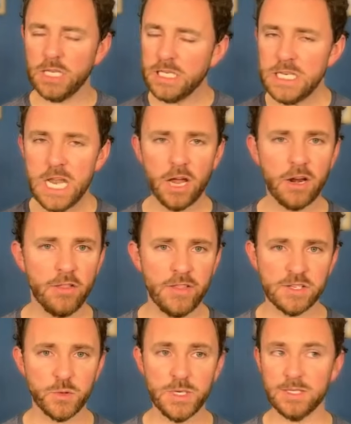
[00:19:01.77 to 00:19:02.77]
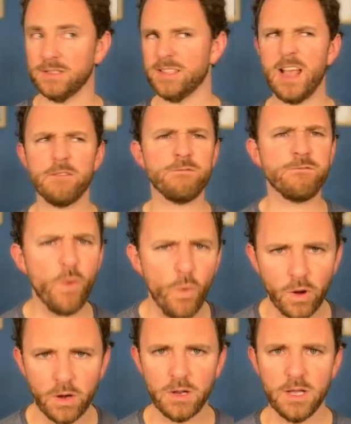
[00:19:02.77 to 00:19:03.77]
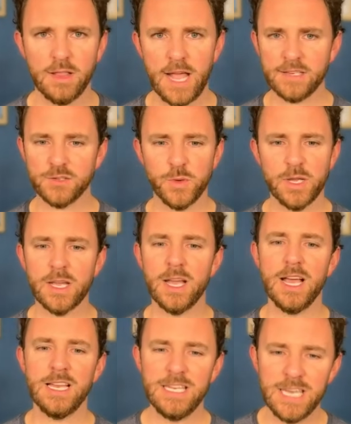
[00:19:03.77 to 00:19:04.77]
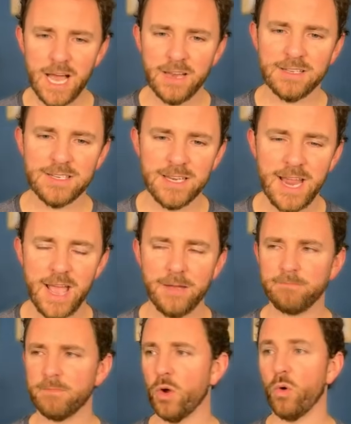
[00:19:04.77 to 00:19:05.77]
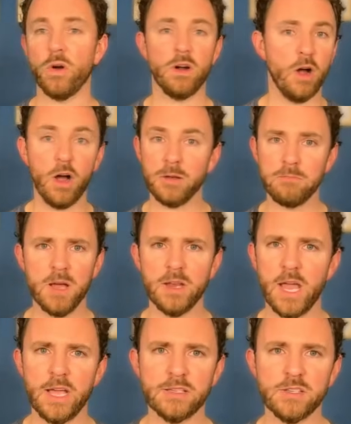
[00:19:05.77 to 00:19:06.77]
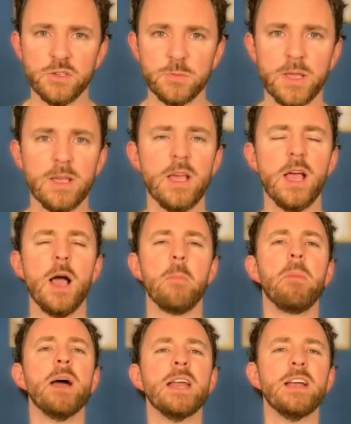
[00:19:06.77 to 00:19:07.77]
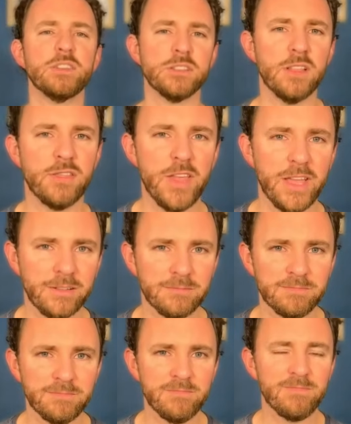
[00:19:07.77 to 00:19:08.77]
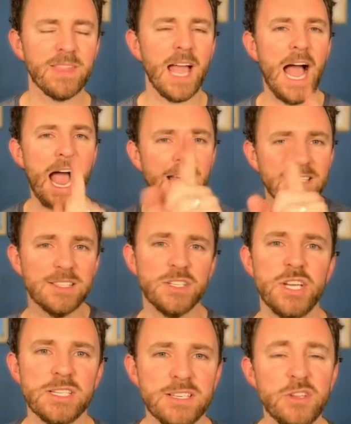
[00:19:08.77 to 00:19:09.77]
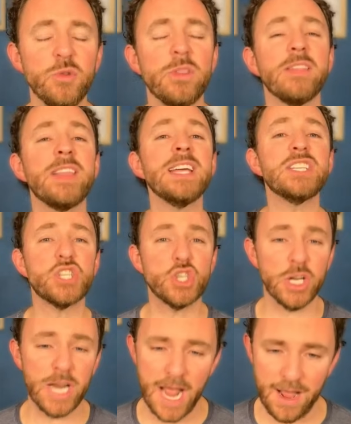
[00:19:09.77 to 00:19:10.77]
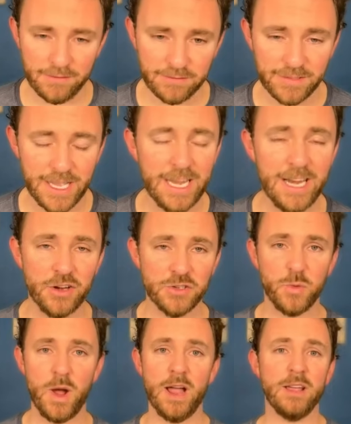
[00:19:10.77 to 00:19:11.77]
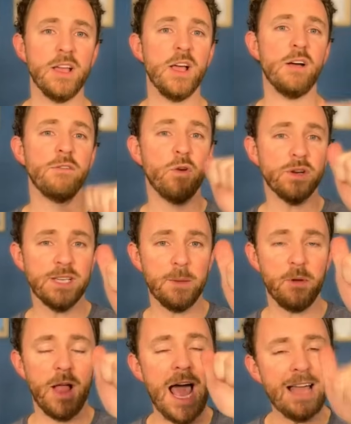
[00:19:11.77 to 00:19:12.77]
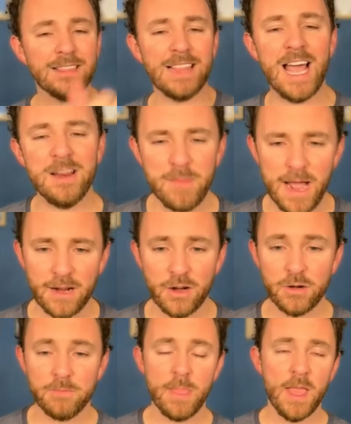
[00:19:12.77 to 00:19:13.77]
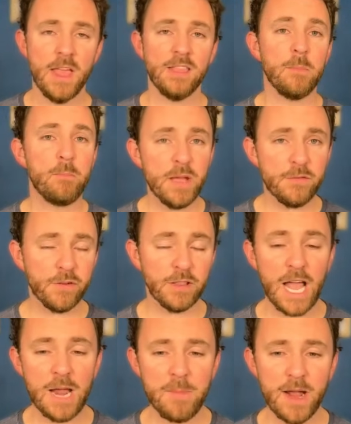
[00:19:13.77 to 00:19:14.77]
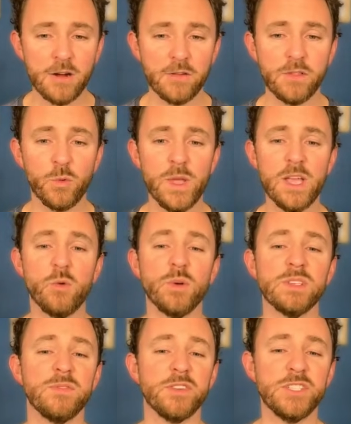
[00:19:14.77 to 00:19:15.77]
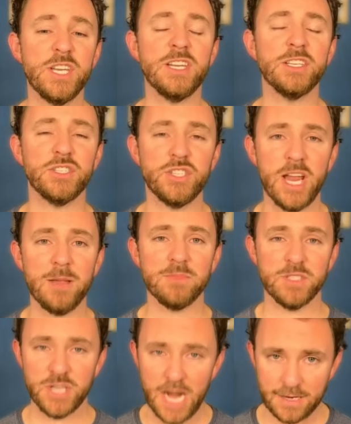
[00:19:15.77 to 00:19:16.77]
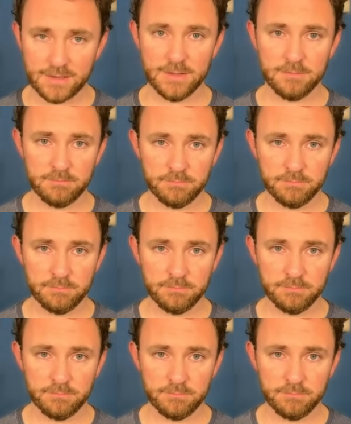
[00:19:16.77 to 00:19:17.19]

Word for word: None on this week's list. They had four last week, none today or on Monday, excuse me. But here's the thing I suggest to you that they should have, and here's why. For example, at linebacker, the pick for linebacker of the week was Virginia's James Jackson.